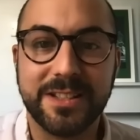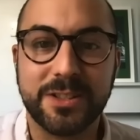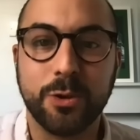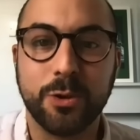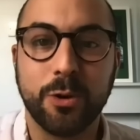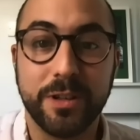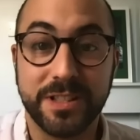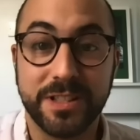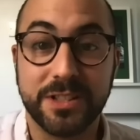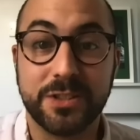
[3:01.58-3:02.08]

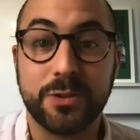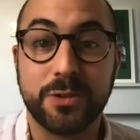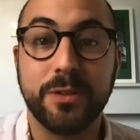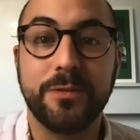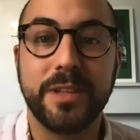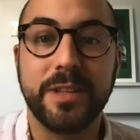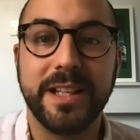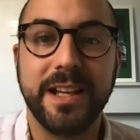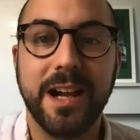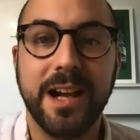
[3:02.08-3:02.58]
stories are sort
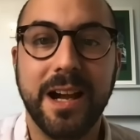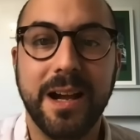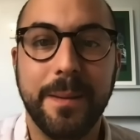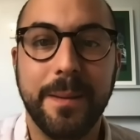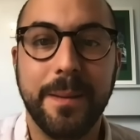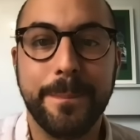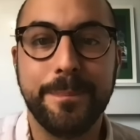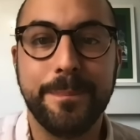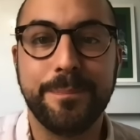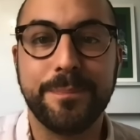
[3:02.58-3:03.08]
of the
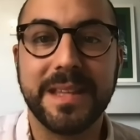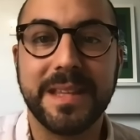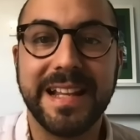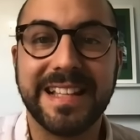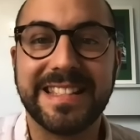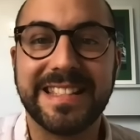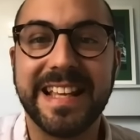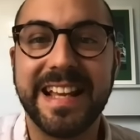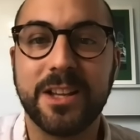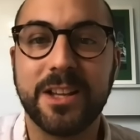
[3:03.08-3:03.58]
um,
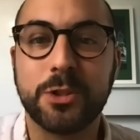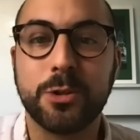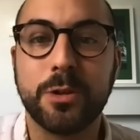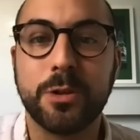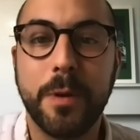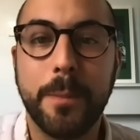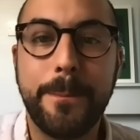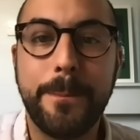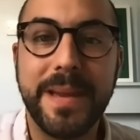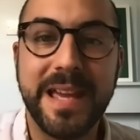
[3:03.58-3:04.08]
let's say a sort of
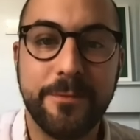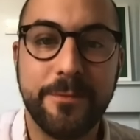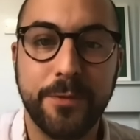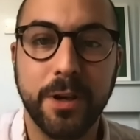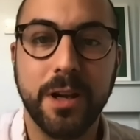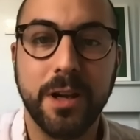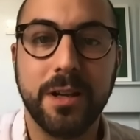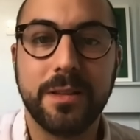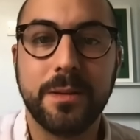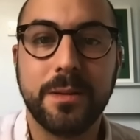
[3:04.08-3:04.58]
a
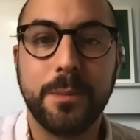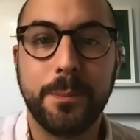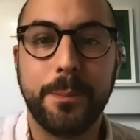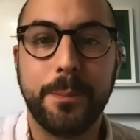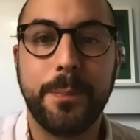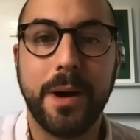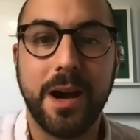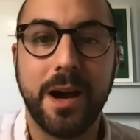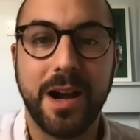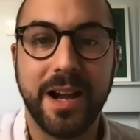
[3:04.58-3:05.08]
pivot
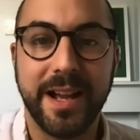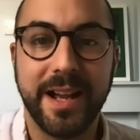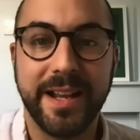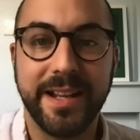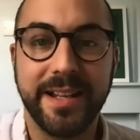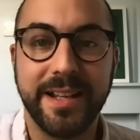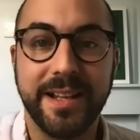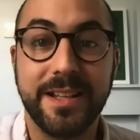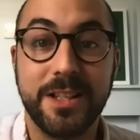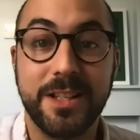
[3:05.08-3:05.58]

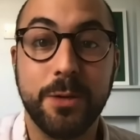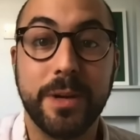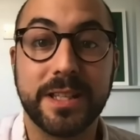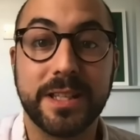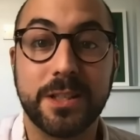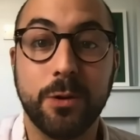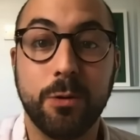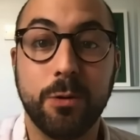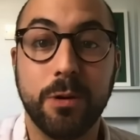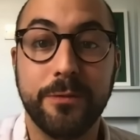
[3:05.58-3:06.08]
by
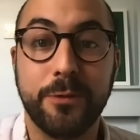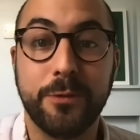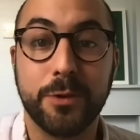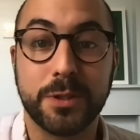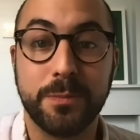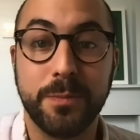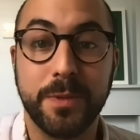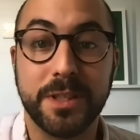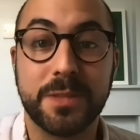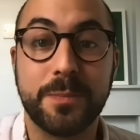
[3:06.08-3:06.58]
U.S. law
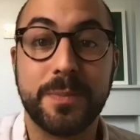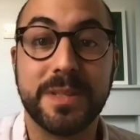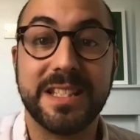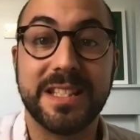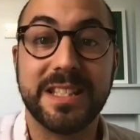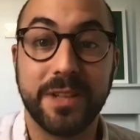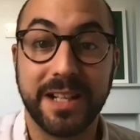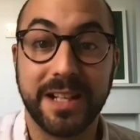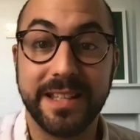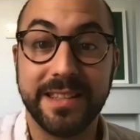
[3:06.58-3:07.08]
enforcement,
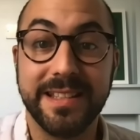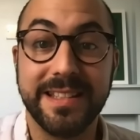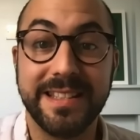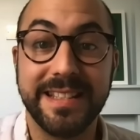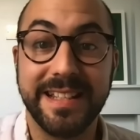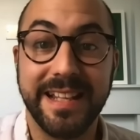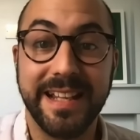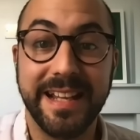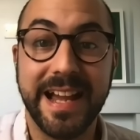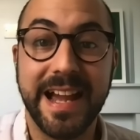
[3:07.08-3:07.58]
specifically the
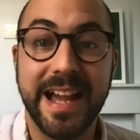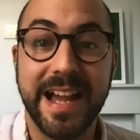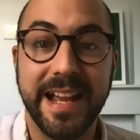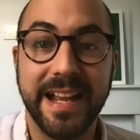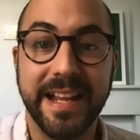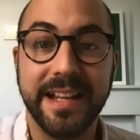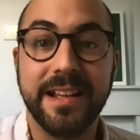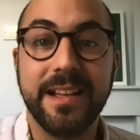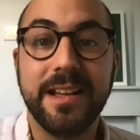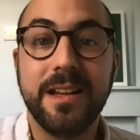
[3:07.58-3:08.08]

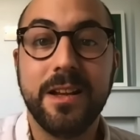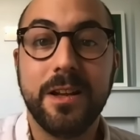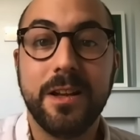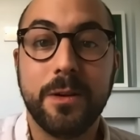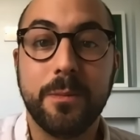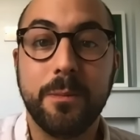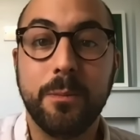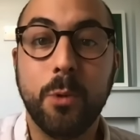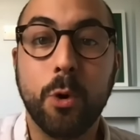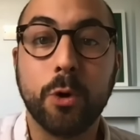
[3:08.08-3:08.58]
DEA,
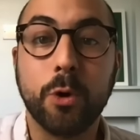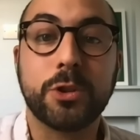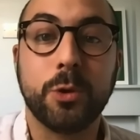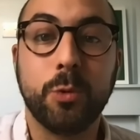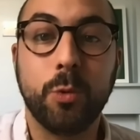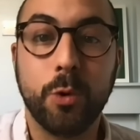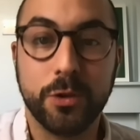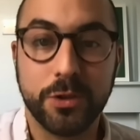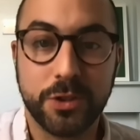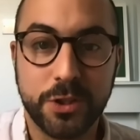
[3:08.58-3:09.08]
more
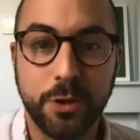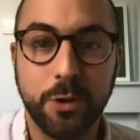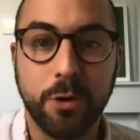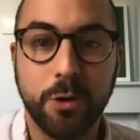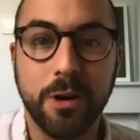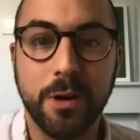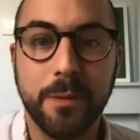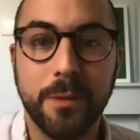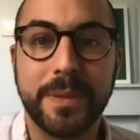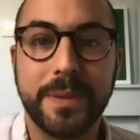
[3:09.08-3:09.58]
towards
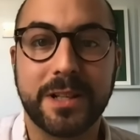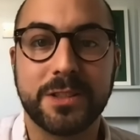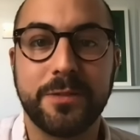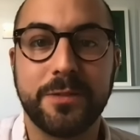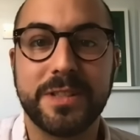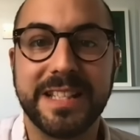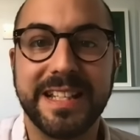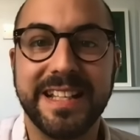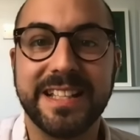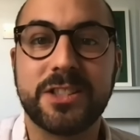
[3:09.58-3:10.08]
Europe, because
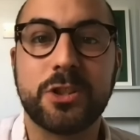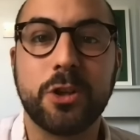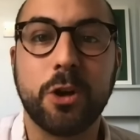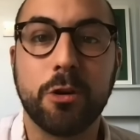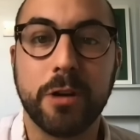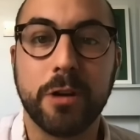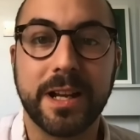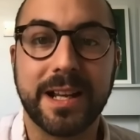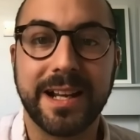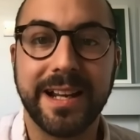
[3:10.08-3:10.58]
obviously
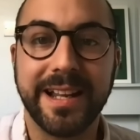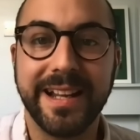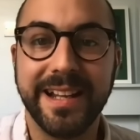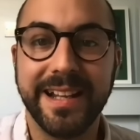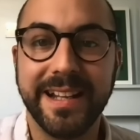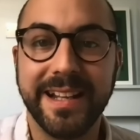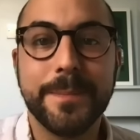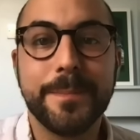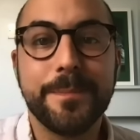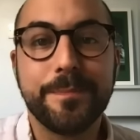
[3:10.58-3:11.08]

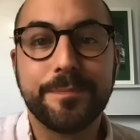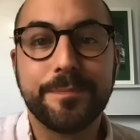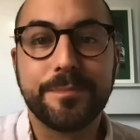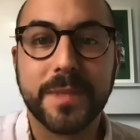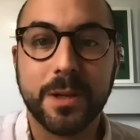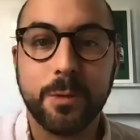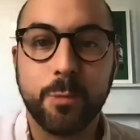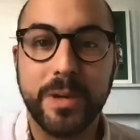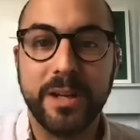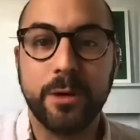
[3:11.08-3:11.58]
historically
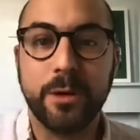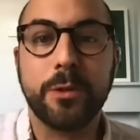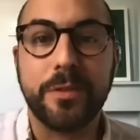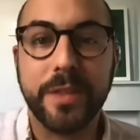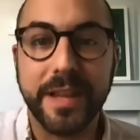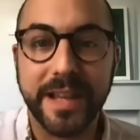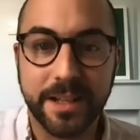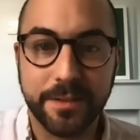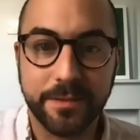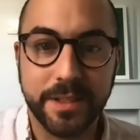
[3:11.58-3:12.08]
we all
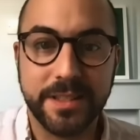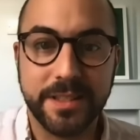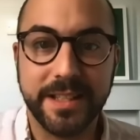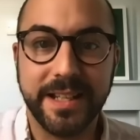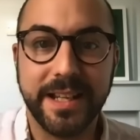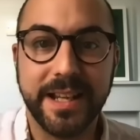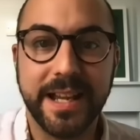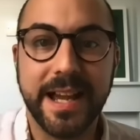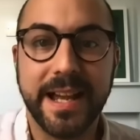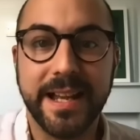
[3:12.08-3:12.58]
think of the
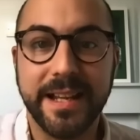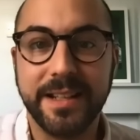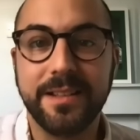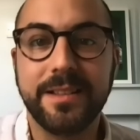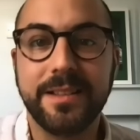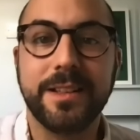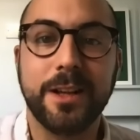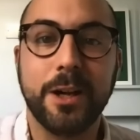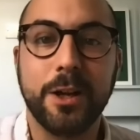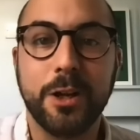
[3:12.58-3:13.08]
DEA,
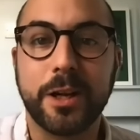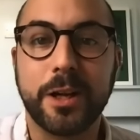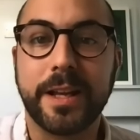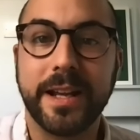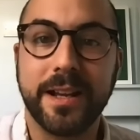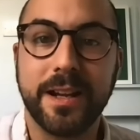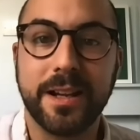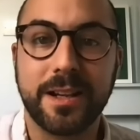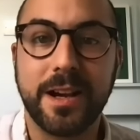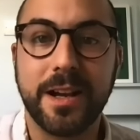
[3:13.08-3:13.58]
you know,
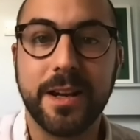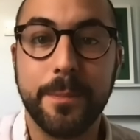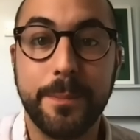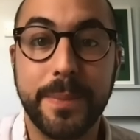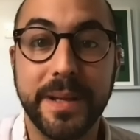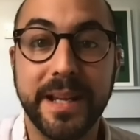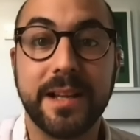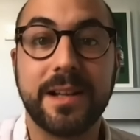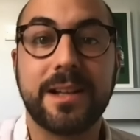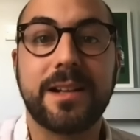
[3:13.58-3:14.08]
looking at kind of
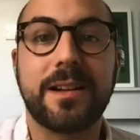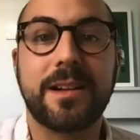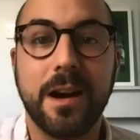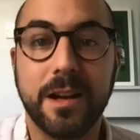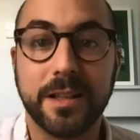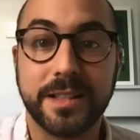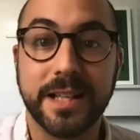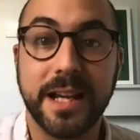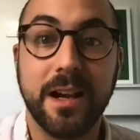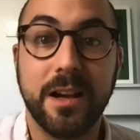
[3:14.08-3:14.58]
big
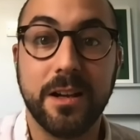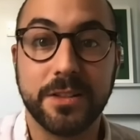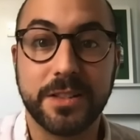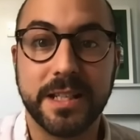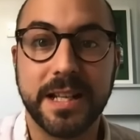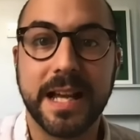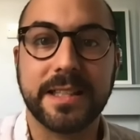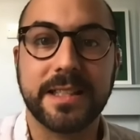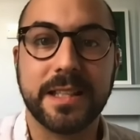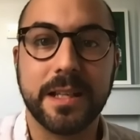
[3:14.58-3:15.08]
cartels in
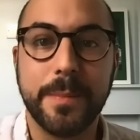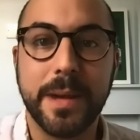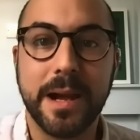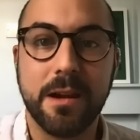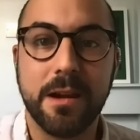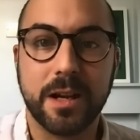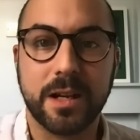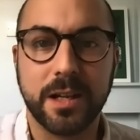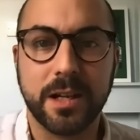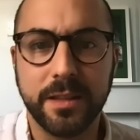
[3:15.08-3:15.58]
Latin
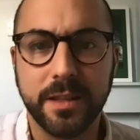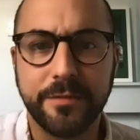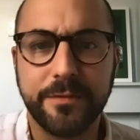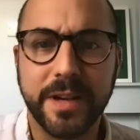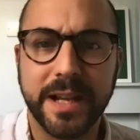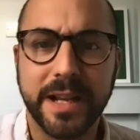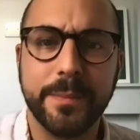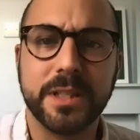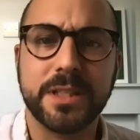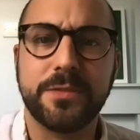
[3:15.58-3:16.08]
America, the
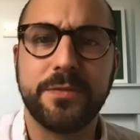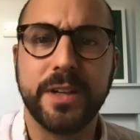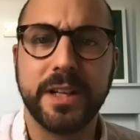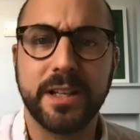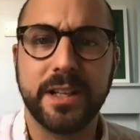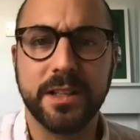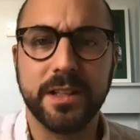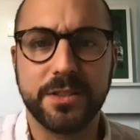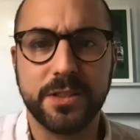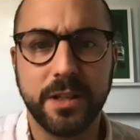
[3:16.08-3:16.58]
famous
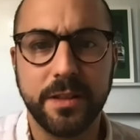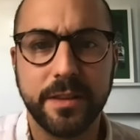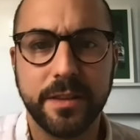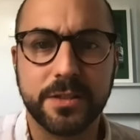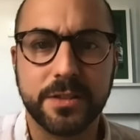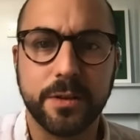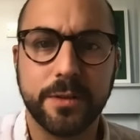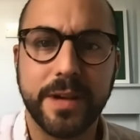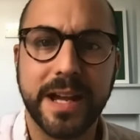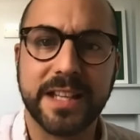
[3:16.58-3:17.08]
figures, you know, the
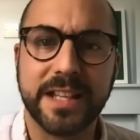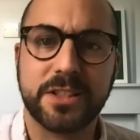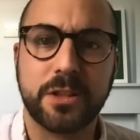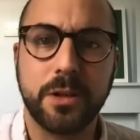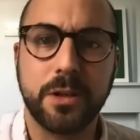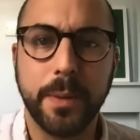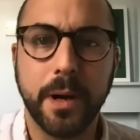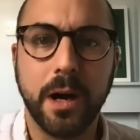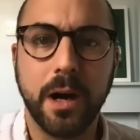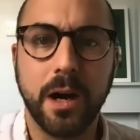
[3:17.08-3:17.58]
sort of
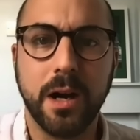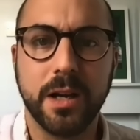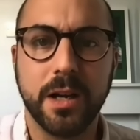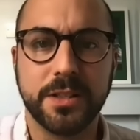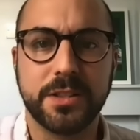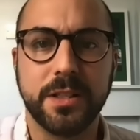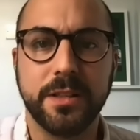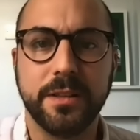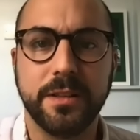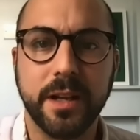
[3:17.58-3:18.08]

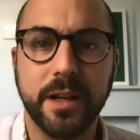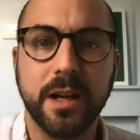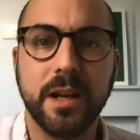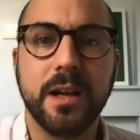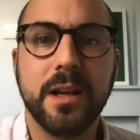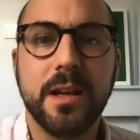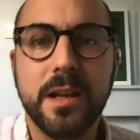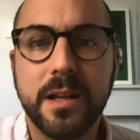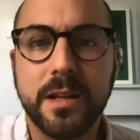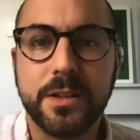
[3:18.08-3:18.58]
Escobars and the uh,
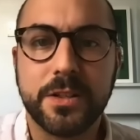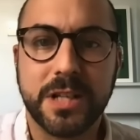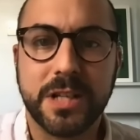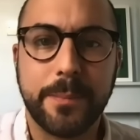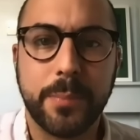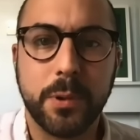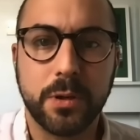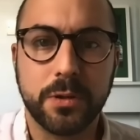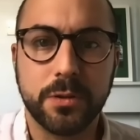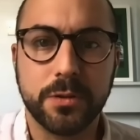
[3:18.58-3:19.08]

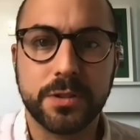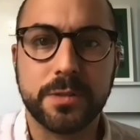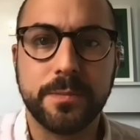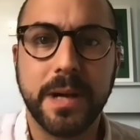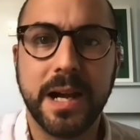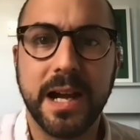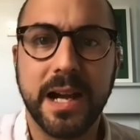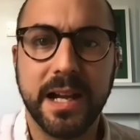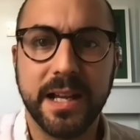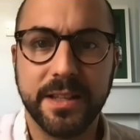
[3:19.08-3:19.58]
Chapo
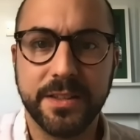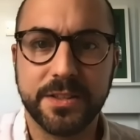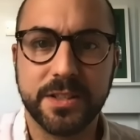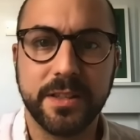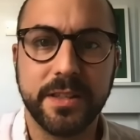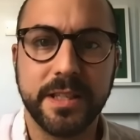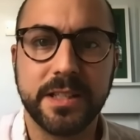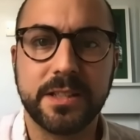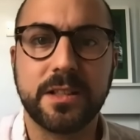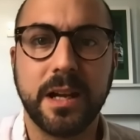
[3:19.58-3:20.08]
Guzmans
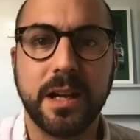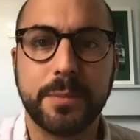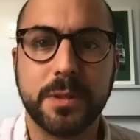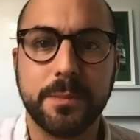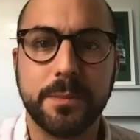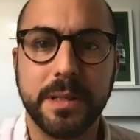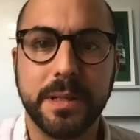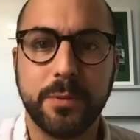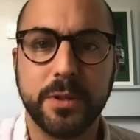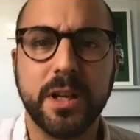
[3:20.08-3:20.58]
and these types of
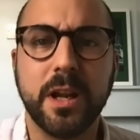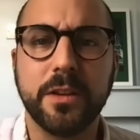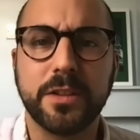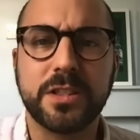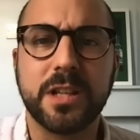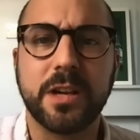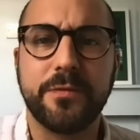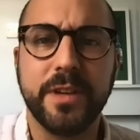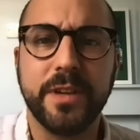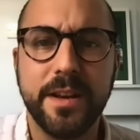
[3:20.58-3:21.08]
people, you know,
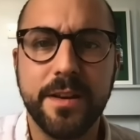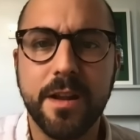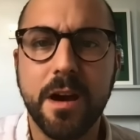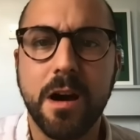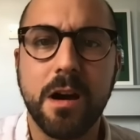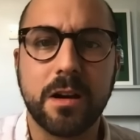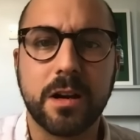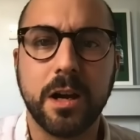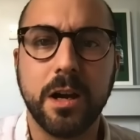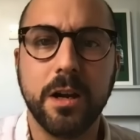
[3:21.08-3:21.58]
stuff in
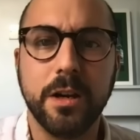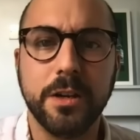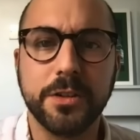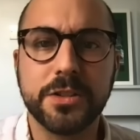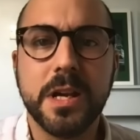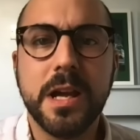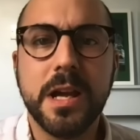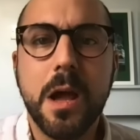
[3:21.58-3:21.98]
narcos.